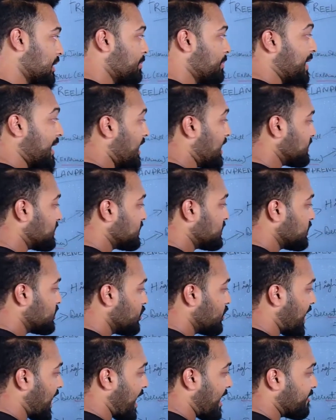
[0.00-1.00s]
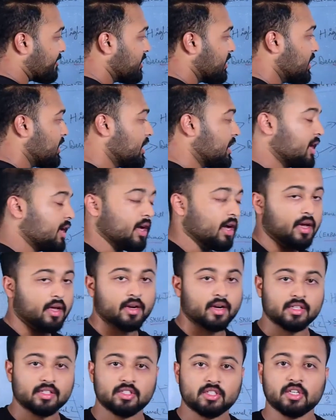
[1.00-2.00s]
plus you will have
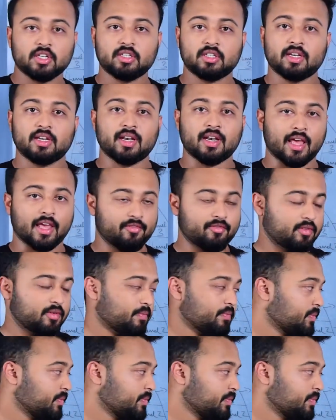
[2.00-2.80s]
a restricted life.